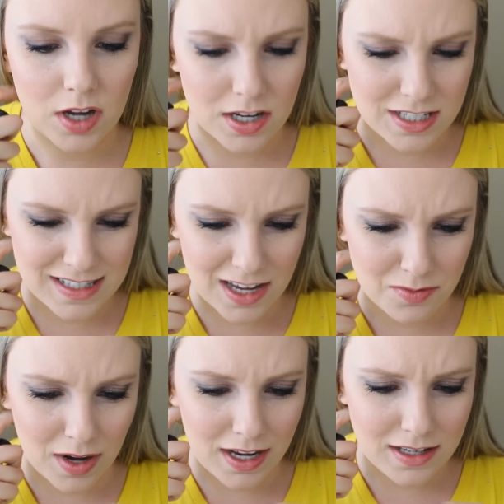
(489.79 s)
Gosh, is
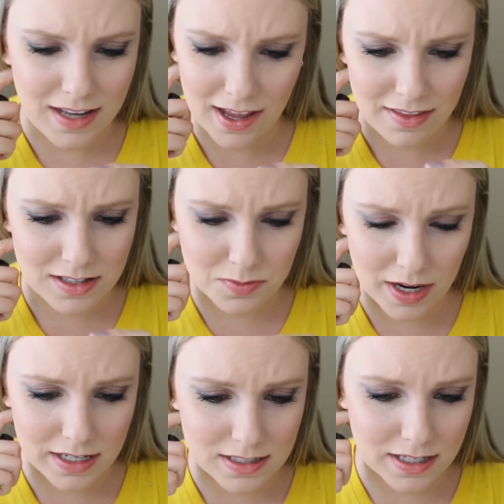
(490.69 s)
that right? Yeah, that's
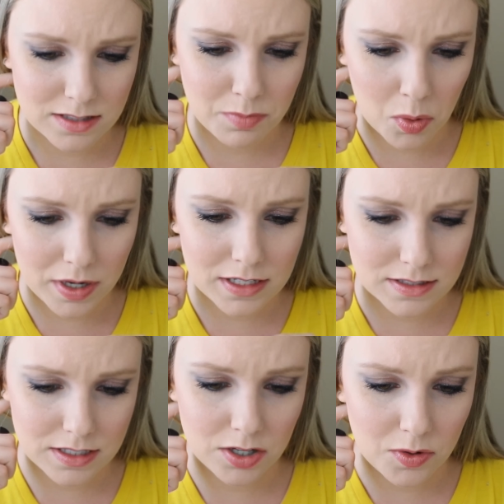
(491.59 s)
right. It says
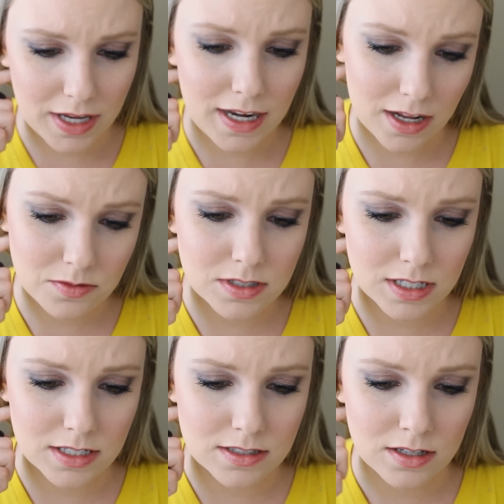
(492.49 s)
0.08
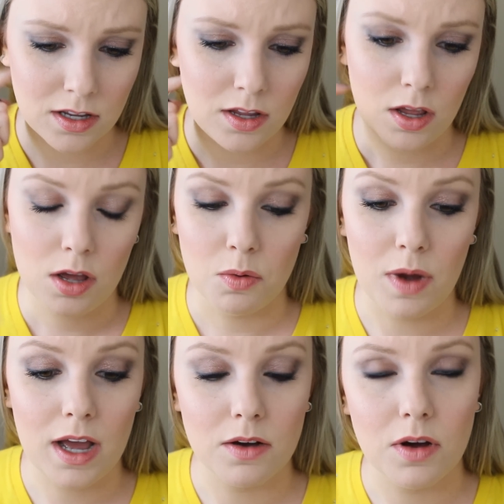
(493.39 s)
ounces.
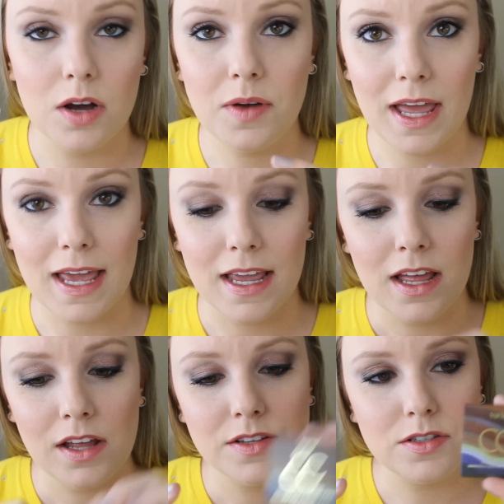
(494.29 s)
Wow. Okay,
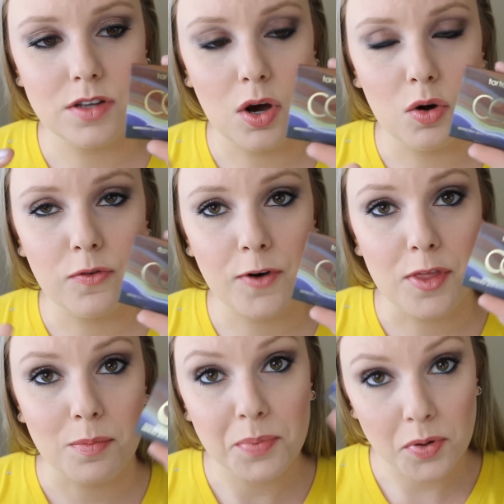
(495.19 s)
so for
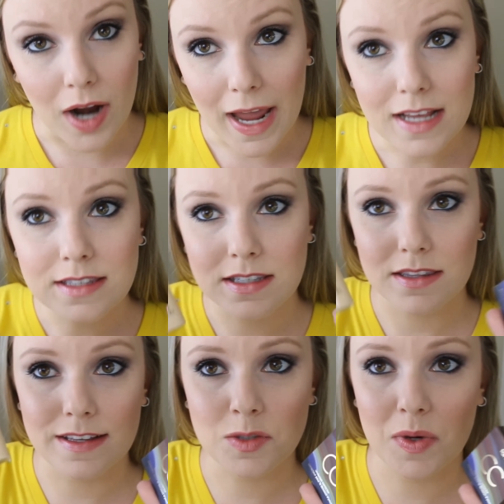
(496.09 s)
the price,
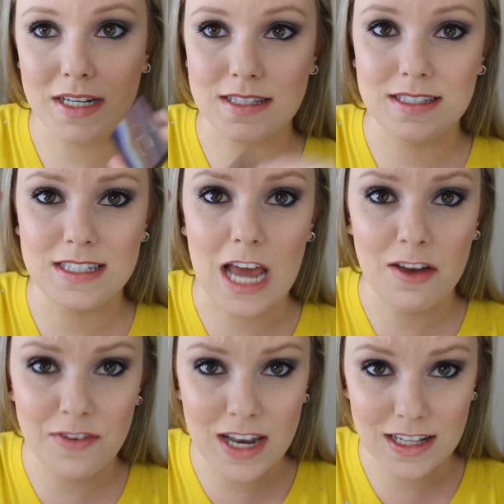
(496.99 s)
this one is
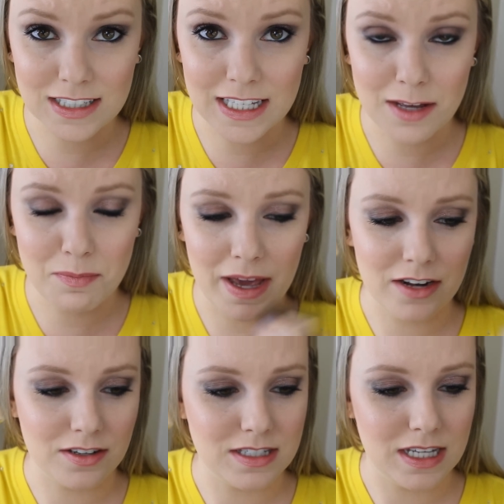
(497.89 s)
definitely a
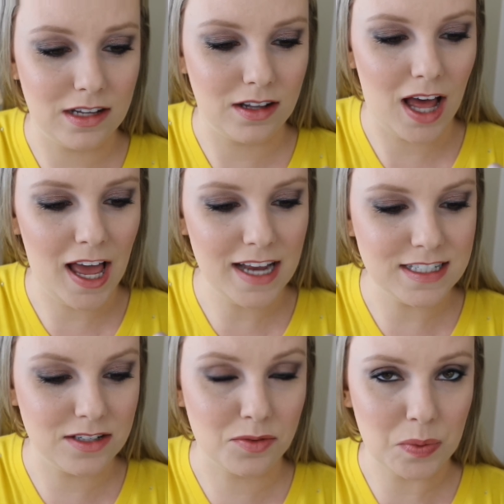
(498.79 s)
better deal. I
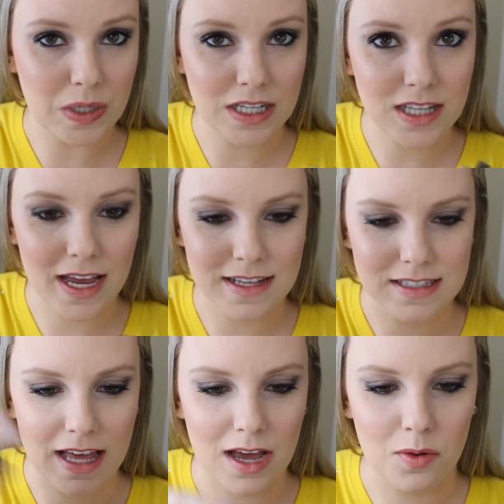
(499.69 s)
didn't realize
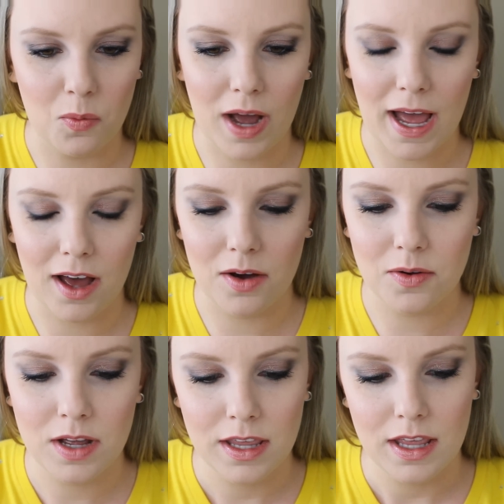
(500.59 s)
that.
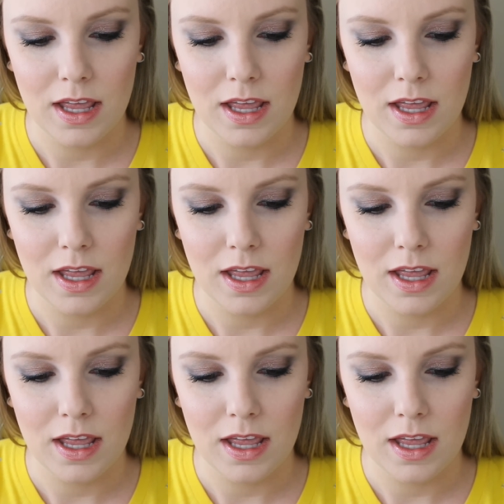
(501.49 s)
Wow.